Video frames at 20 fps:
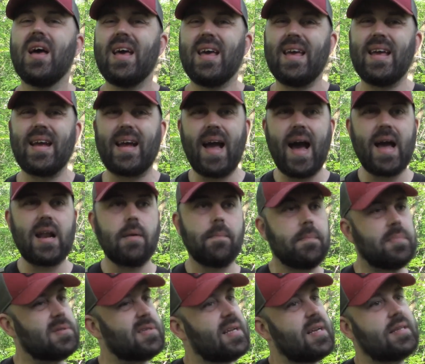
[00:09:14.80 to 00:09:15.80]
it kind
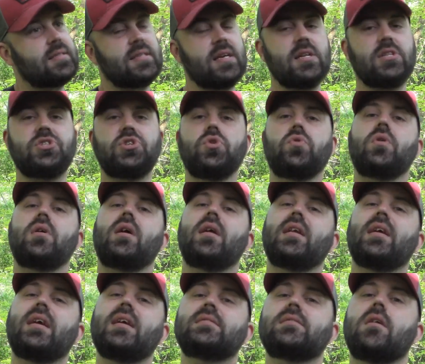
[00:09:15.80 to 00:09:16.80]
of digs into it
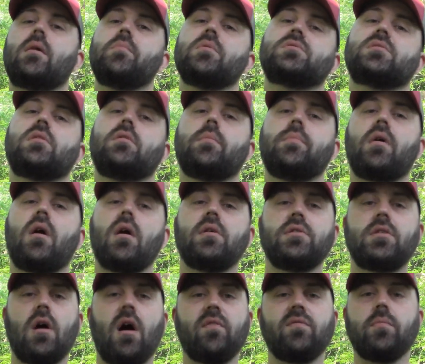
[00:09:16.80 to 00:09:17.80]
and it gets almost a little bit
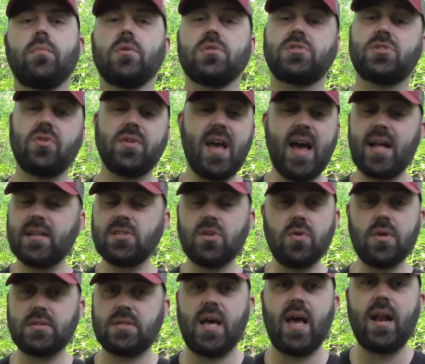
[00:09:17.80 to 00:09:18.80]
uncomfortable. So yeah, it's
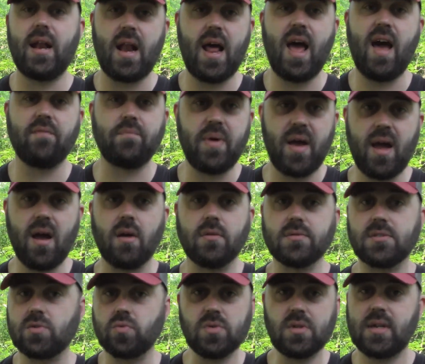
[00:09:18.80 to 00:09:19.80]
only 10 and a half
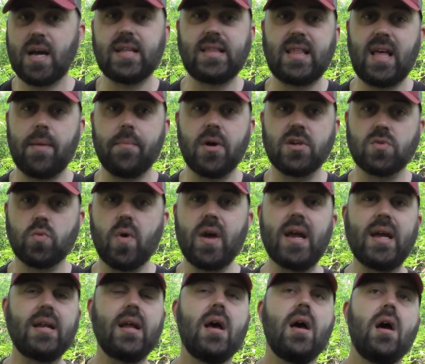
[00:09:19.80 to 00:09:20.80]
pounds. It's really not that much
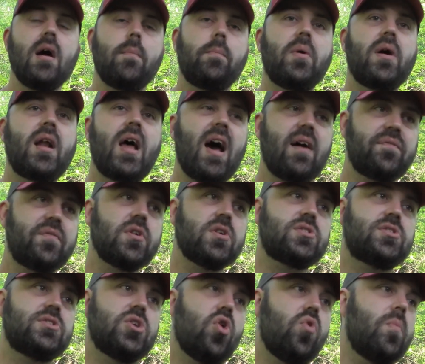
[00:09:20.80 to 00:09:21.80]
weight. But after
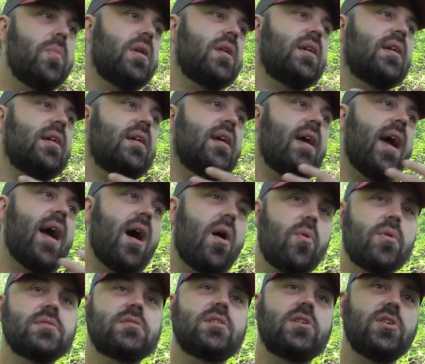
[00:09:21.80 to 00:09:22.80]
so many
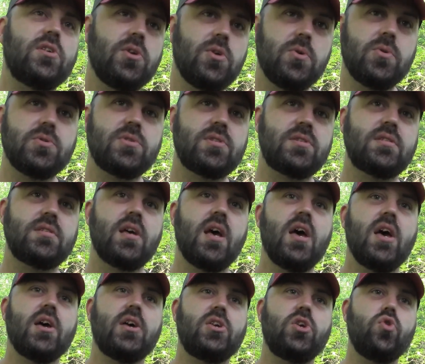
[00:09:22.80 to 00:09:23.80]
hours of use,
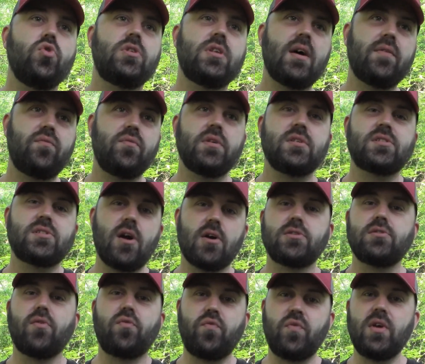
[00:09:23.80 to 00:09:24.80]
you definitely
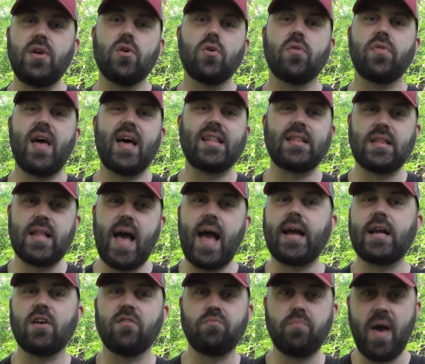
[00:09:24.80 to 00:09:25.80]
start to feel that
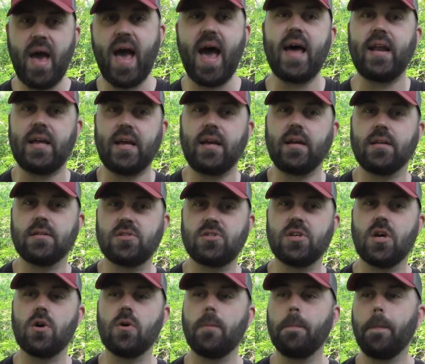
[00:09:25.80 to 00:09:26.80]
lack of padding. So